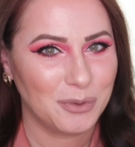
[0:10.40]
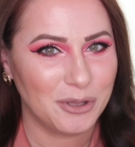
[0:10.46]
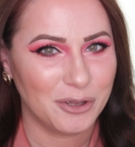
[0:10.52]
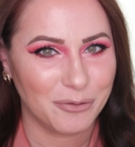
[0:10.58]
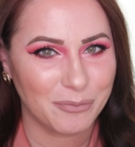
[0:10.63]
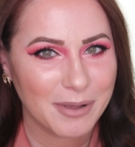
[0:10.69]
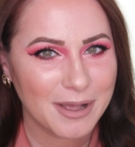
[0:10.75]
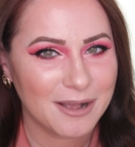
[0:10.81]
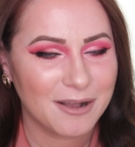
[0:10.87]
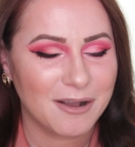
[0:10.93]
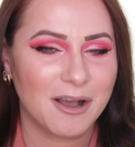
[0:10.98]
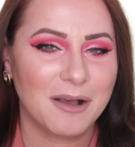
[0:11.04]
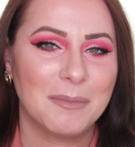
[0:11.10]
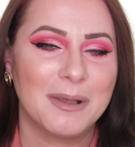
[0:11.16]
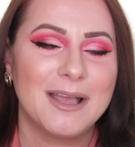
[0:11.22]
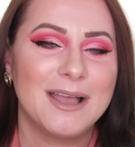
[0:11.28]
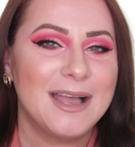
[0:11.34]
here,
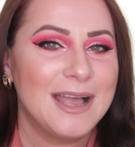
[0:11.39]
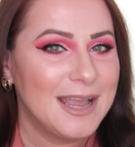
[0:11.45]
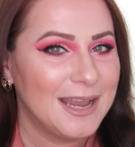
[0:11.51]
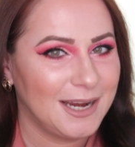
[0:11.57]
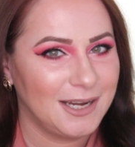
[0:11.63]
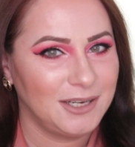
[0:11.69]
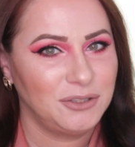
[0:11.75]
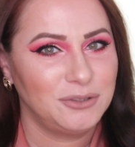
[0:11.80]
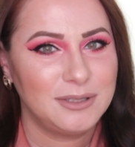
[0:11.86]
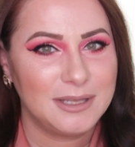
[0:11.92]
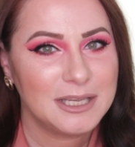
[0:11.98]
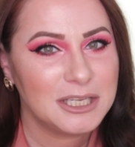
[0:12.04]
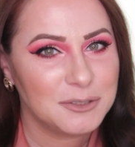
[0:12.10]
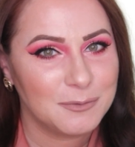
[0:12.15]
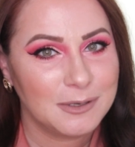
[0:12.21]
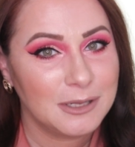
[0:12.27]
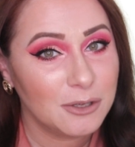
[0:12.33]
welcome. In
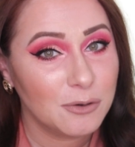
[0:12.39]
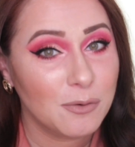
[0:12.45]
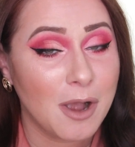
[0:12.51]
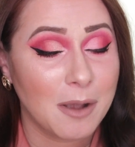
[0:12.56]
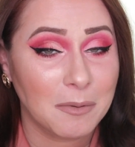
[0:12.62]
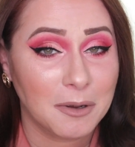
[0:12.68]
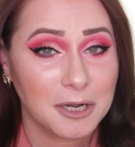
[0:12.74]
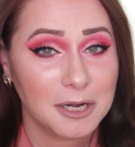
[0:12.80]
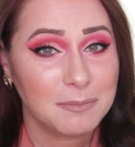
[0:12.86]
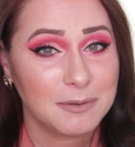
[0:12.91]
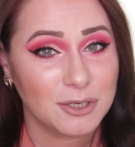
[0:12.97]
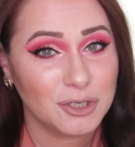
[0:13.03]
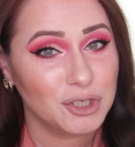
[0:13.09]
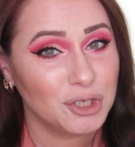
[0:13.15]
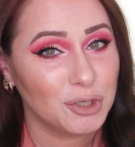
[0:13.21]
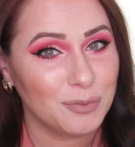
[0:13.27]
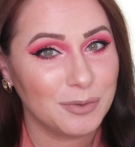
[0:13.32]
today's video I'm gonna be
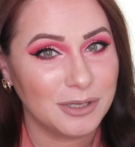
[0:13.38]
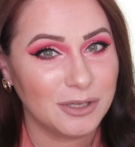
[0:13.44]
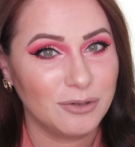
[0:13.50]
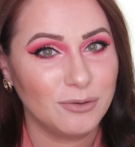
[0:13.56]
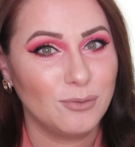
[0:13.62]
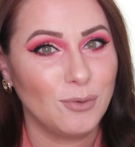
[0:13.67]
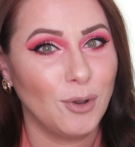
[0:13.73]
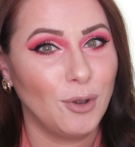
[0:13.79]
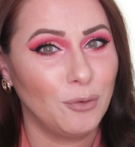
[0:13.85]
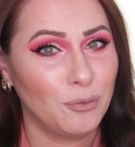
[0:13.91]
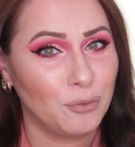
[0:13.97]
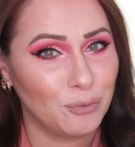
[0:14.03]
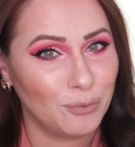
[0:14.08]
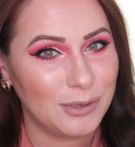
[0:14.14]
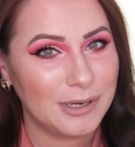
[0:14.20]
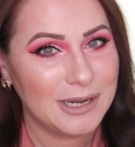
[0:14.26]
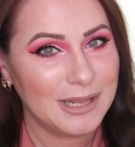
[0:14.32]
showing you a
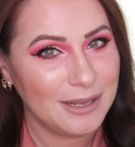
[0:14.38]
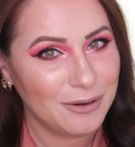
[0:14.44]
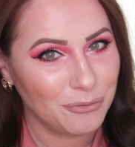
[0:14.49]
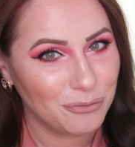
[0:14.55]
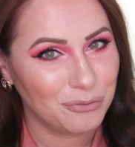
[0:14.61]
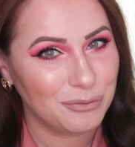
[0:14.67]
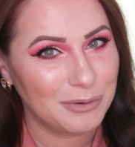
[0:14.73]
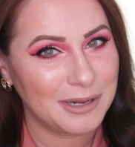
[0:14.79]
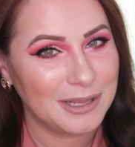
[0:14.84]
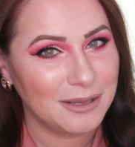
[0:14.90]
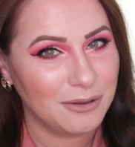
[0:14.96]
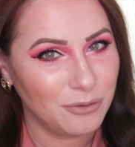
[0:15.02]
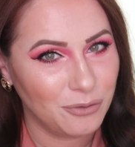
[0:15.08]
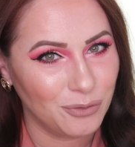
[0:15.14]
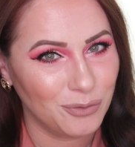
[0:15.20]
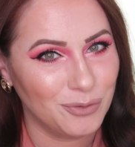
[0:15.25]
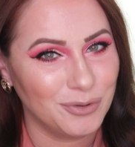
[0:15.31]
really
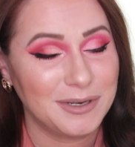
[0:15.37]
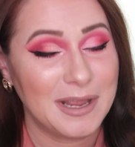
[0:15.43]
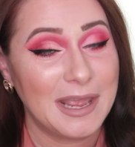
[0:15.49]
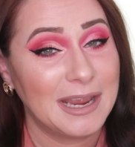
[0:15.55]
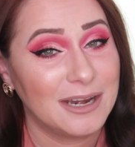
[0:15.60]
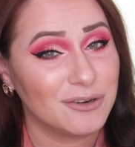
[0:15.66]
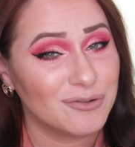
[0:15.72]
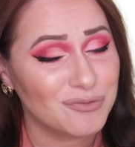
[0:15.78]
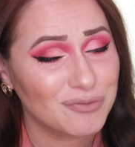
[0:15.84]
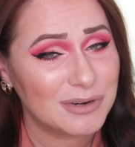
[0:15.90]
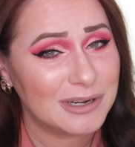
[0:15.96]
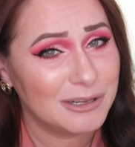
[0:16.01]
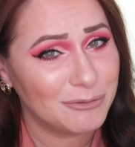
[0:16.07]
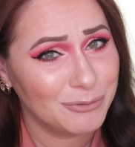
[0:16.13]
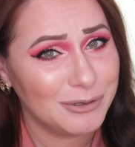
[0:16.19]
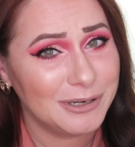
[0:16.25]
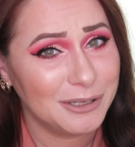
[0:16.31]
good and
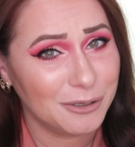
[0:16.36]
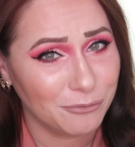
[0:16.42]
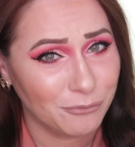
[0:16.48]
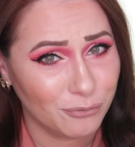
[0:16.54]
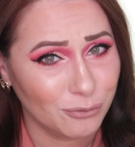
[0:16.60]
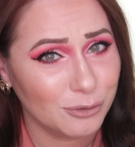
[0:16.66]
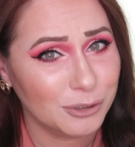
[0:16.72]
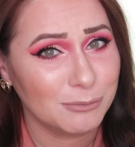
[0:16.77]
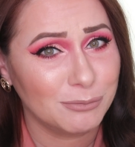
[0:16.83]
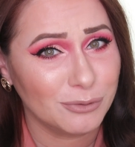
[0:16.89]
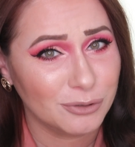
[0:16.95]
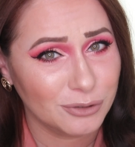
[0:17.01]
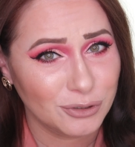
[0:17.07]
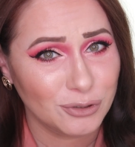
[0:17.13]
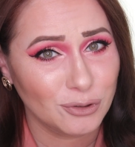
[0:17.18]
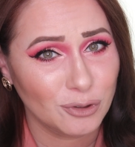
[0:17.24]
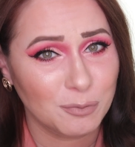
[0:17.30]
really affordable
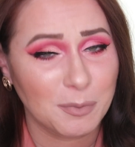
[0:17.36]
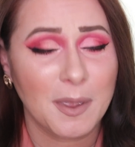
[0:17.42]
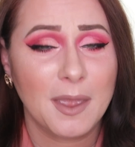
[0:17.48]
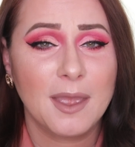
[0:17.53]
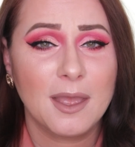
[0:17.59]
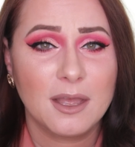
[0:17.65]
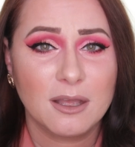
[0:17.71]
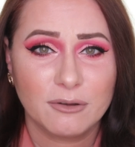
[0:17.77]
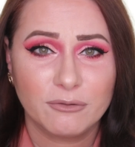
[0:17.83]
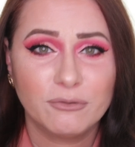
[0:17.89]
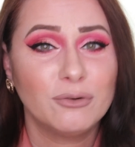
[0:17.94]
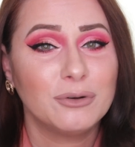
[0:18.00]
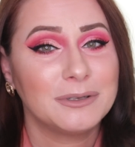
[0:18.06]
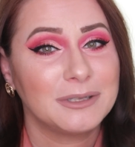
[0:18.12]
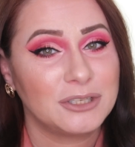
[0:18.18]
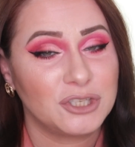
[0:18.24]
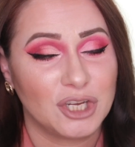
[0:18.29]
dupe
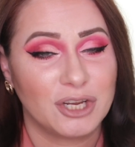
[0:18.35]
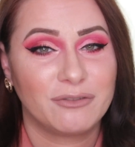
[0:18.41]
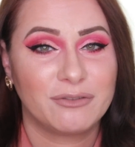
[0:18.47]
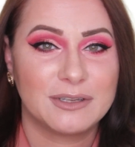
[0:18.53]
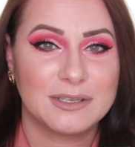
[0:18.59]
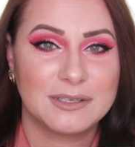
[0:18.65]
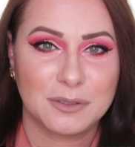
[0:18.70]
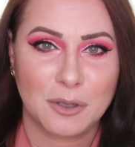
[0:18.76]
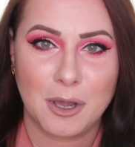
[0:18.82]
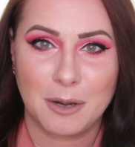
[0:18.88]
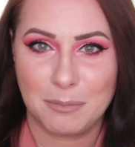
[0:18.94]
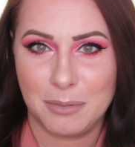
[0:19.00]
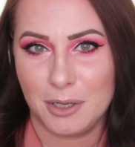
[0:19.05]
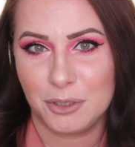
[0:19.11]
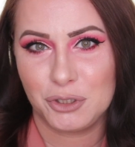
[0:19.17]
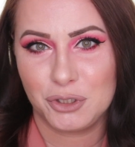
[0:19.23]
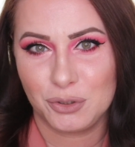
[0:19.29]
for the Jeffree Star
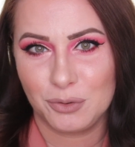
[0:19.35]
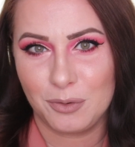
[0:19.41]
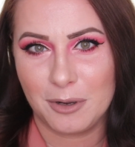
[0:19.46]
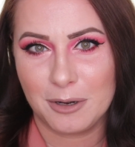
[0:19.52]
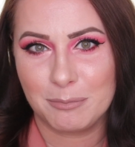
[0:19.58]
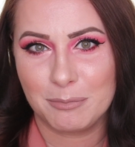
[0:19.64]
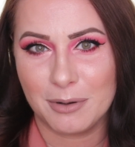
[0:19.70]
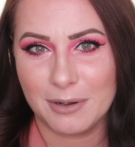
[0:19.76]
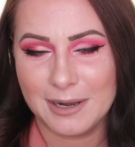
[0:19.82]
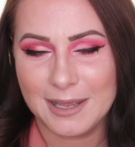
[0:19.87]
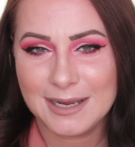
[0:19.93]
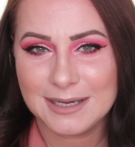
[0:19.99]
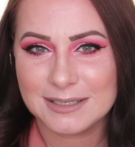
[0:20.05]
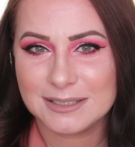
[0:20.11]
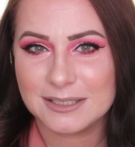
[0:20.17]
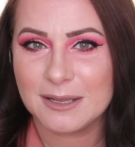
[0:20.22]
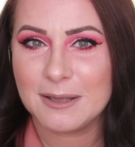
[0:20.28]
Blood Sugar
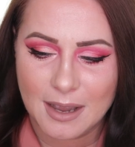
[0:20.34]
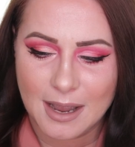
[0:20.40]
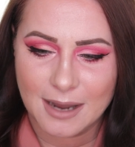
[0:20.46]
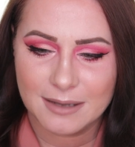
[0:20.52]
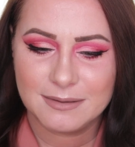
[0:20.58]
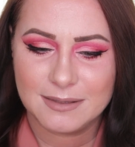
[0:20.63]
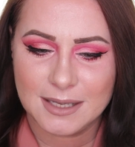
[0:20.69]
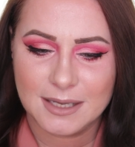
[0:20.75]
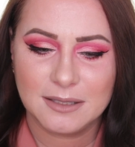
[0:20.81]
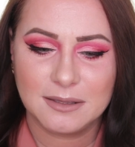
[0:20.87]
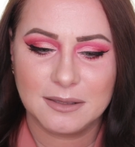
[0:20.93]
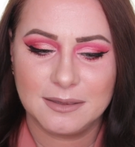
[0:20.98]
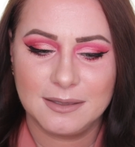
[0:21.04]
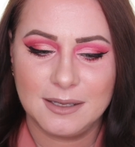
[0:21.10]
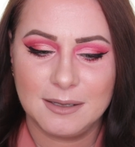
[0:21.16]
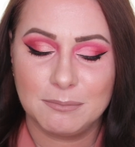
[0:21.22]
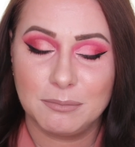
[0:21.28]
palette. I
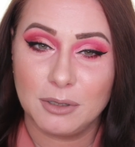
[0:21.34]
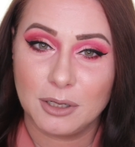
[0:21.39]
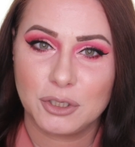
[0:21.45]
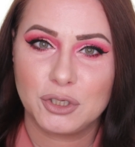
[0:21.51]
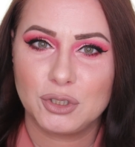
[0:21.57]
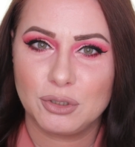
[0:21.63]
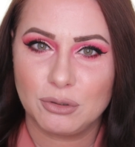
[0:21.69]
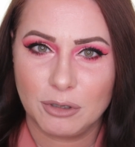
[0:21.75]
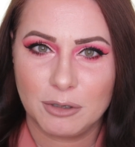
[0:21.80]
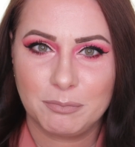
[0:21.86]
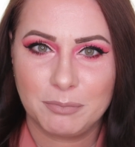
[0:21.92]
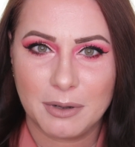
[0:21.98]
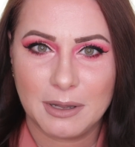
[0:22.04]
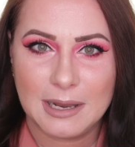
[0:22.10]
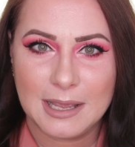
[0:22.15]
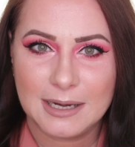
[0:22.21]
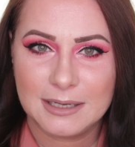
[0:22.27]
think the Blood Sugar
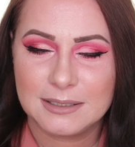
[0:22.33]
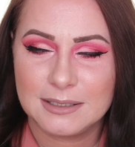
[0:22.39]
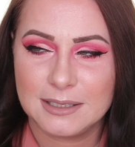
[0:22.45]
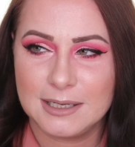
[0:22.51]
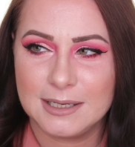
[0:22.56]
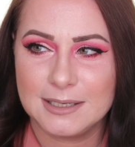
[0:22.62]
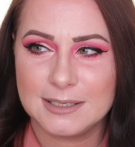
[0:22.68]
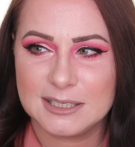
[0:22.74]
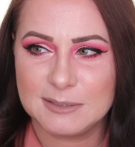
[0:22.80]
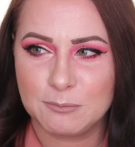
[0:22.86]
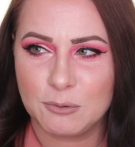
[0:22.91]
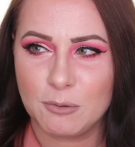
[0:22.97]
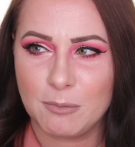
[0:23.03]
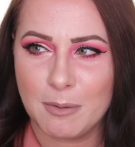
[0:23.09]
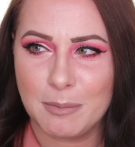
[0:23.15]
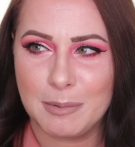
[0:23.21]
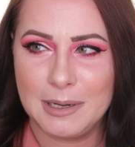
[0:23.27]
palette is
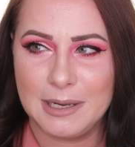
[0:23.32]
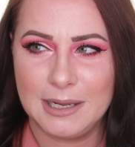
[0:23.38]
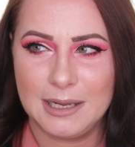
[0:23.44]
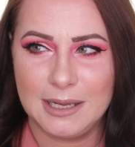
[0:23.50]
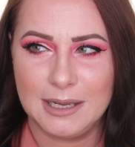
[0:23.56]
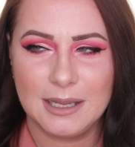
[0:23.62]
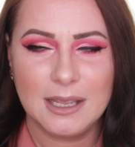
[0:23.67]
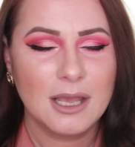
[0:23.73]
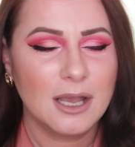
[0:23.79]
probably